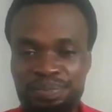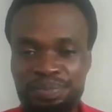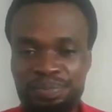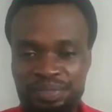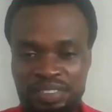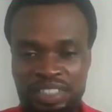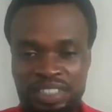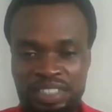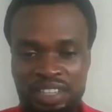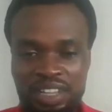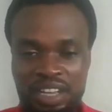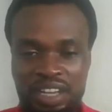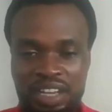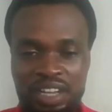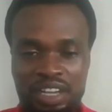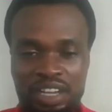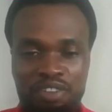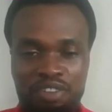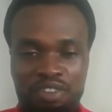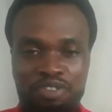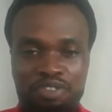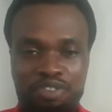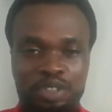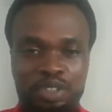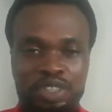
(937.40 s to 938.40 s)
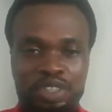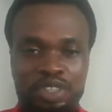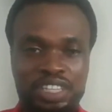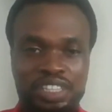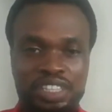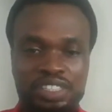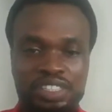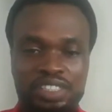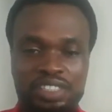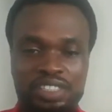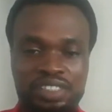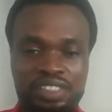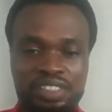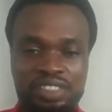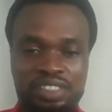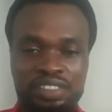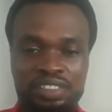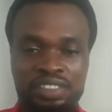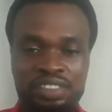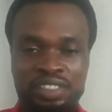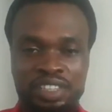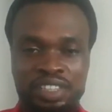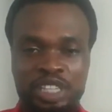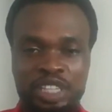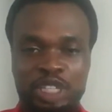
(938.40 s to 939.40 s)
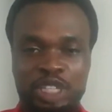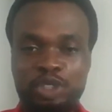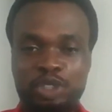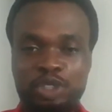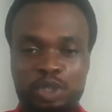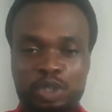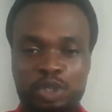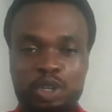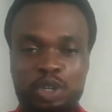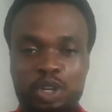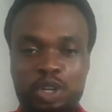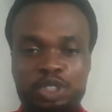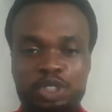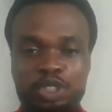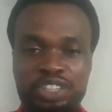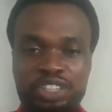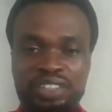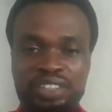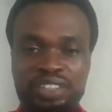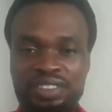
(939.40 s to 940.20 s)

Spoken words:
for this introduction.